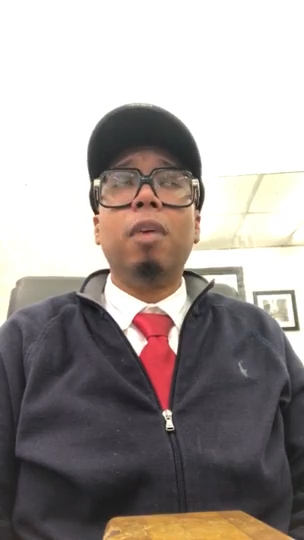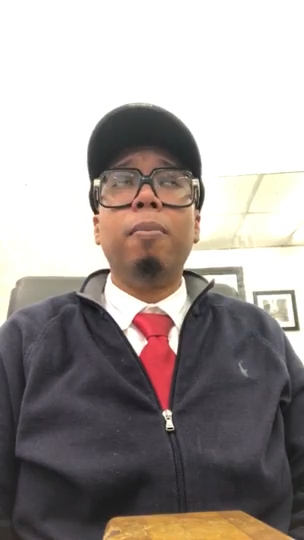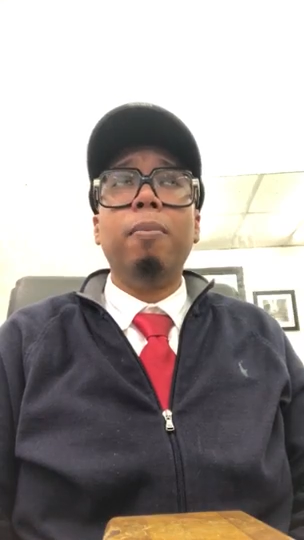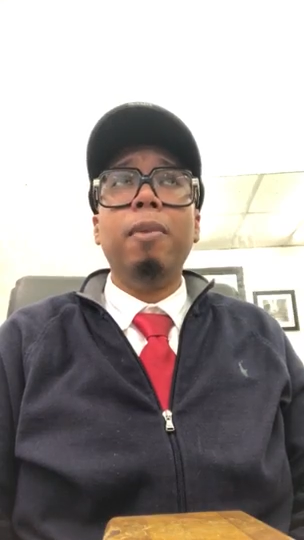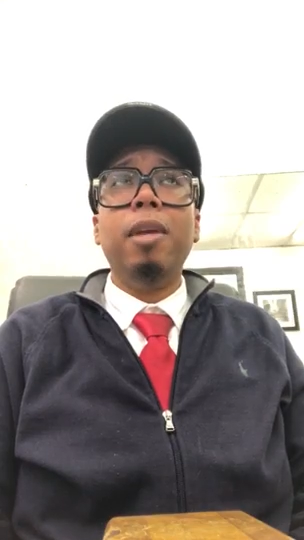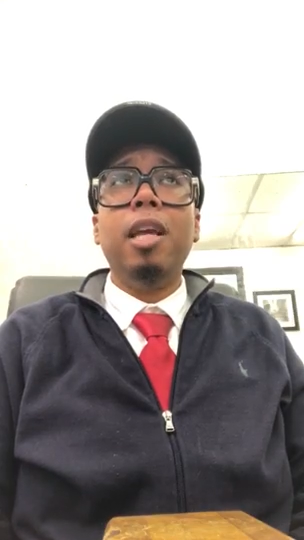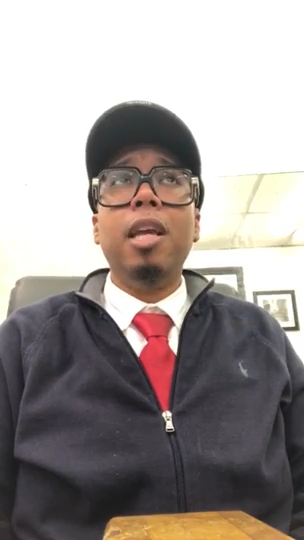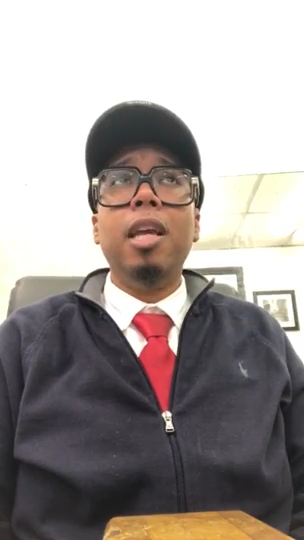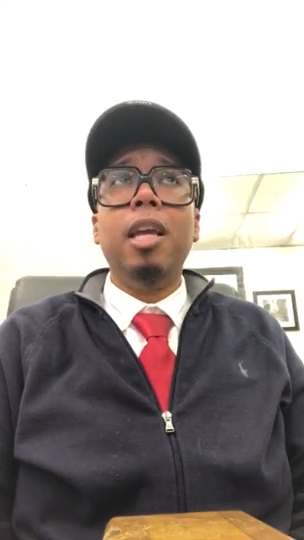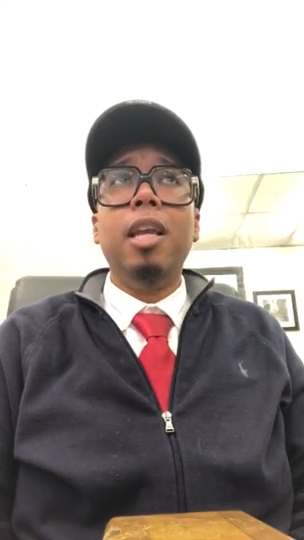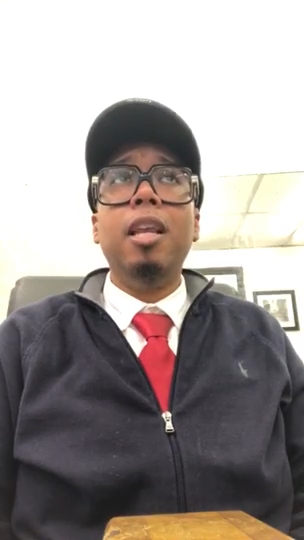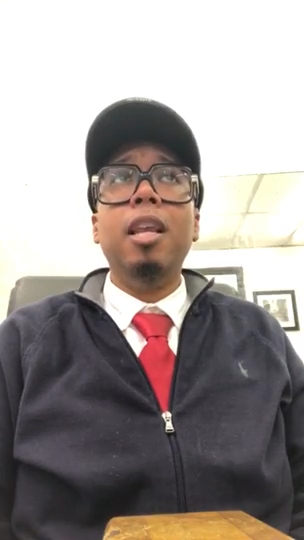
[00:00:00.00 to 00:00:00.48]
me
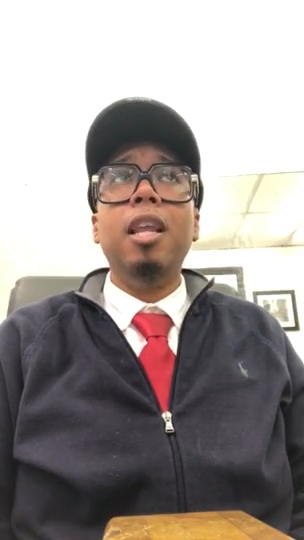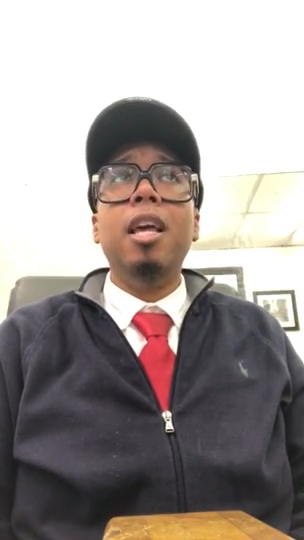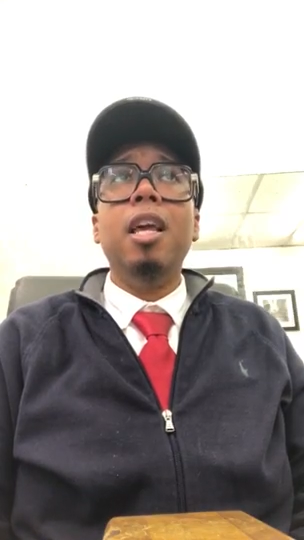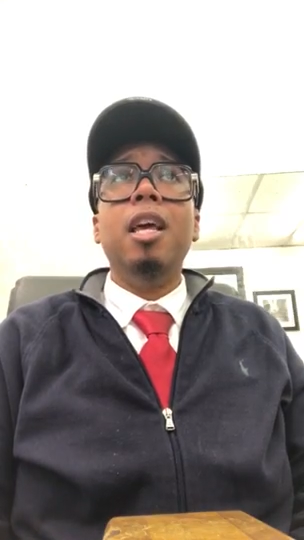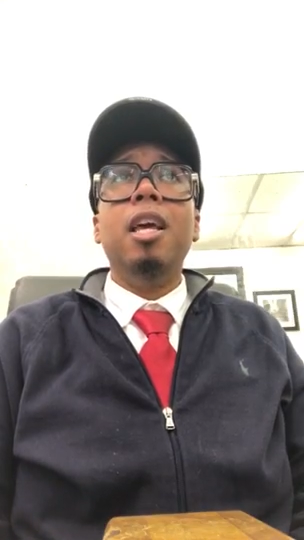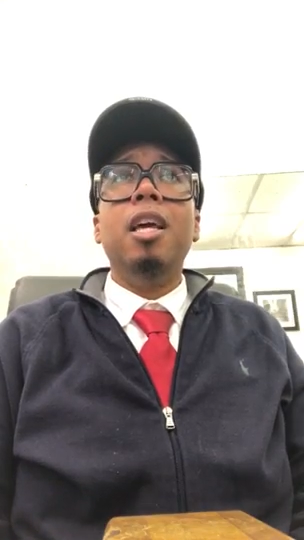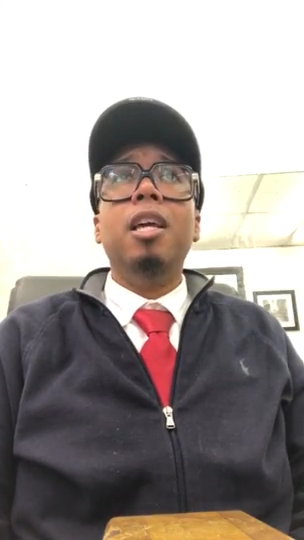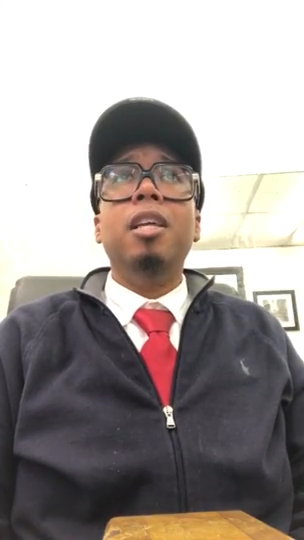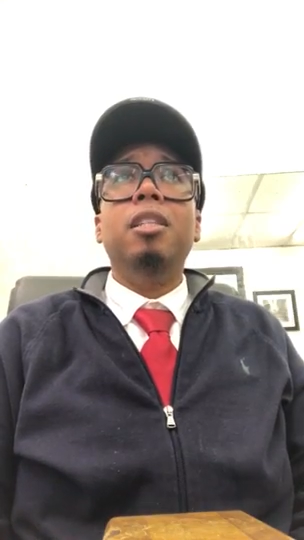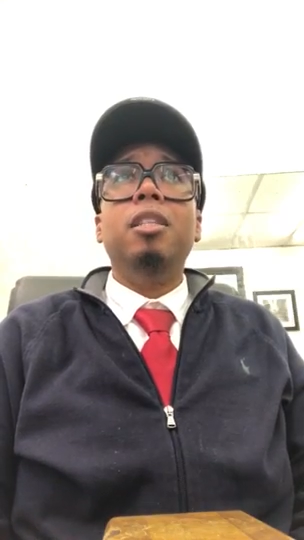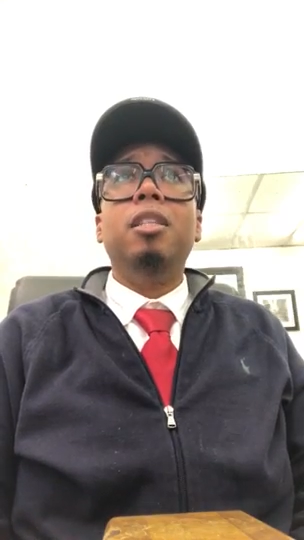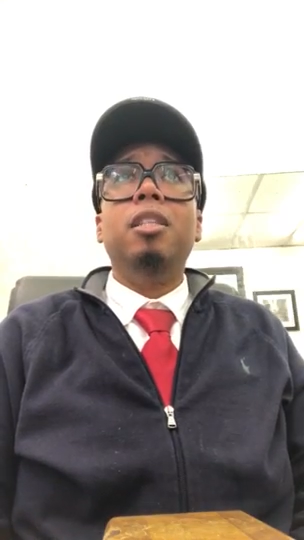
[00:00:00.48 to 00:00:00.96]
in
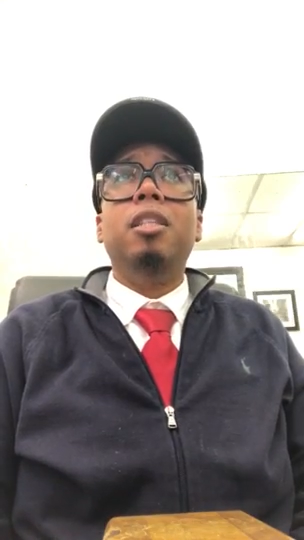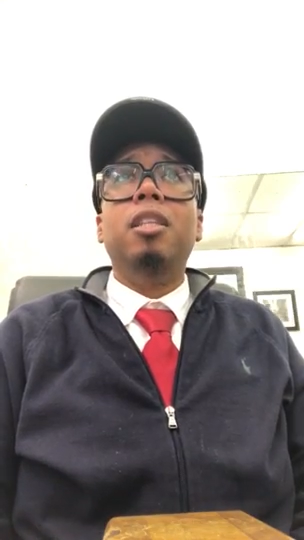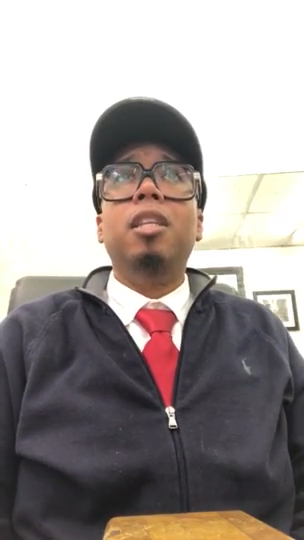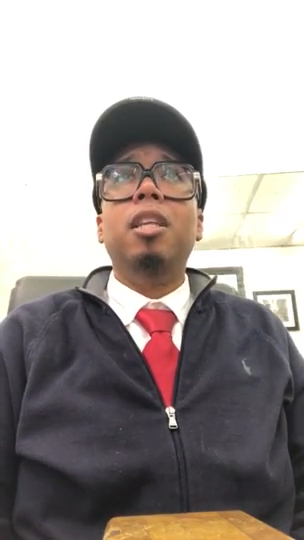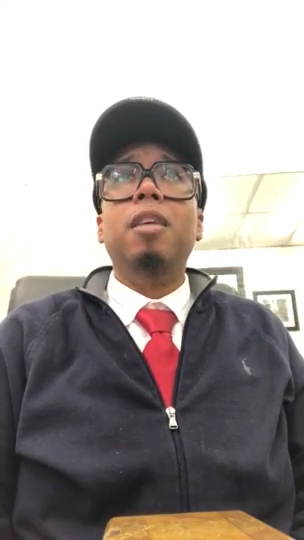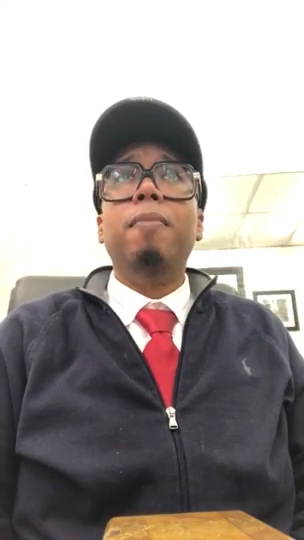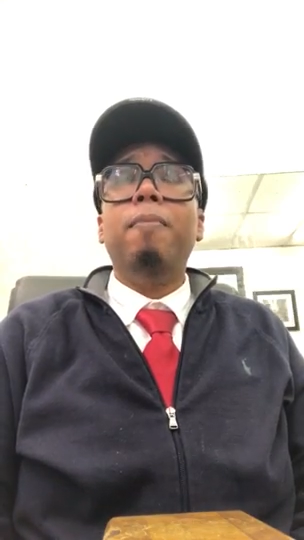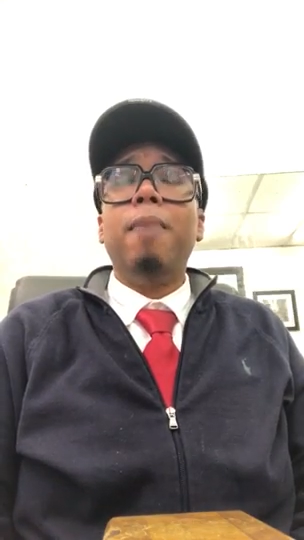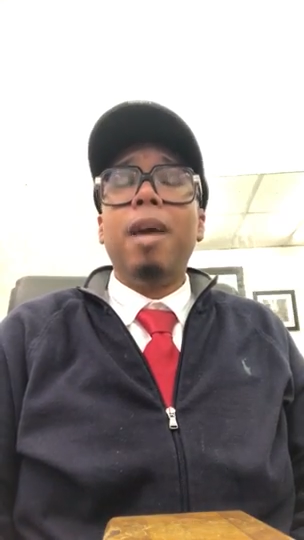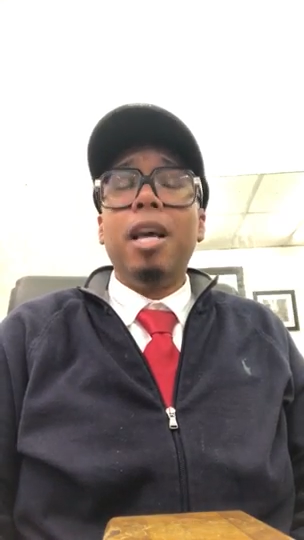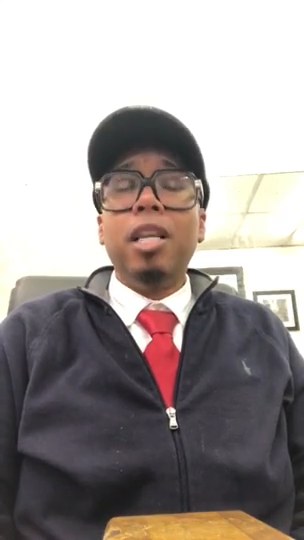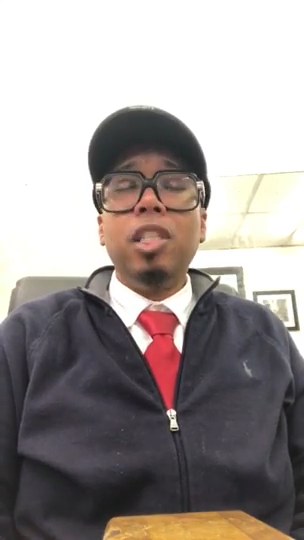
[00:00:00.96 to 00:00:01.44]

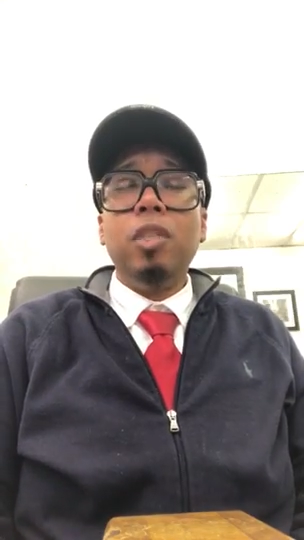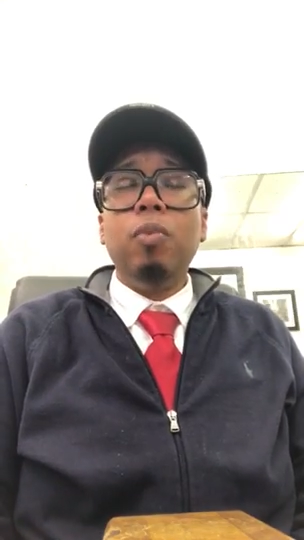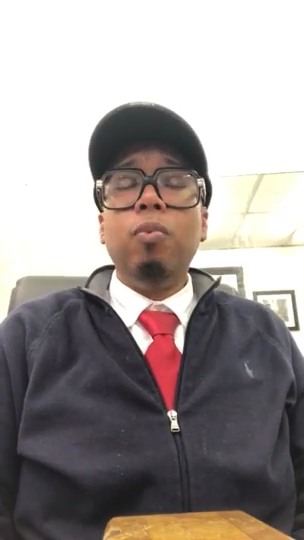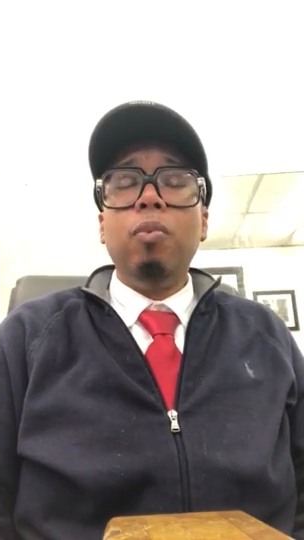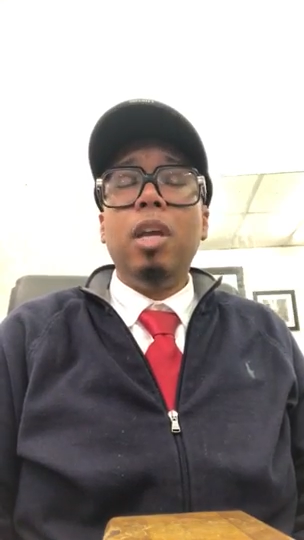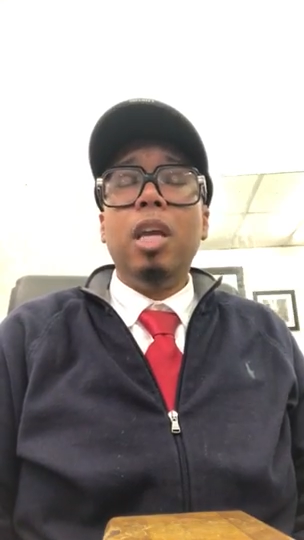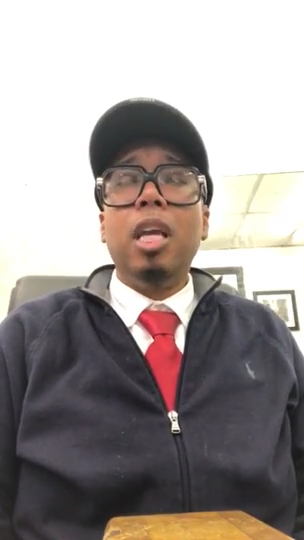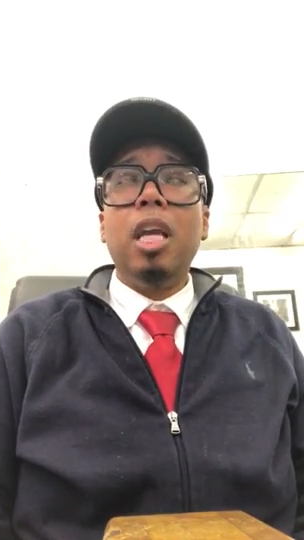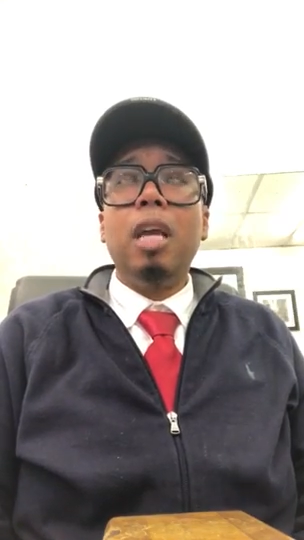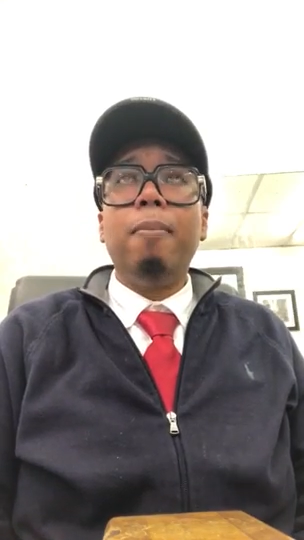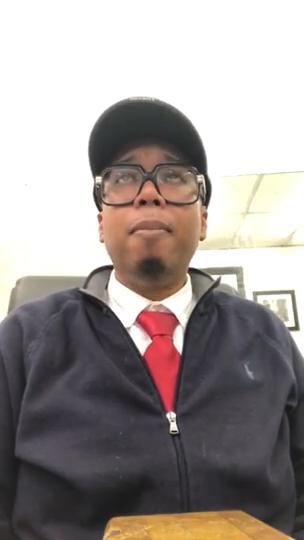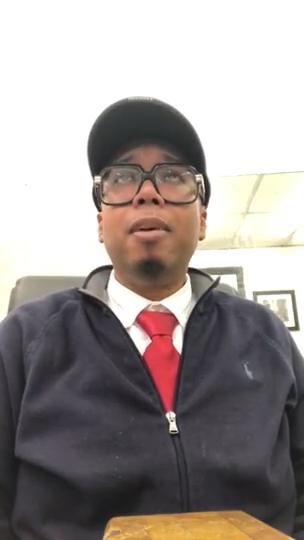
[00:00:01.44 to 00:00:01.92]
to messing
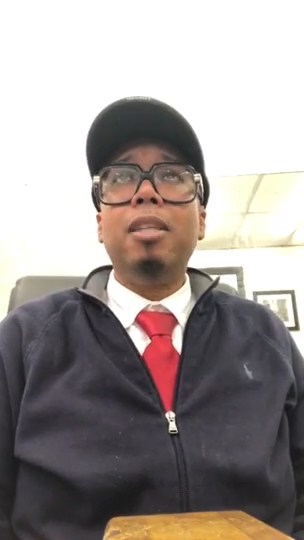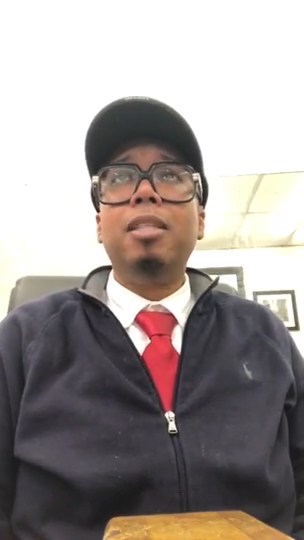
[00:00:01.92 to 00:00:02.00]
with him.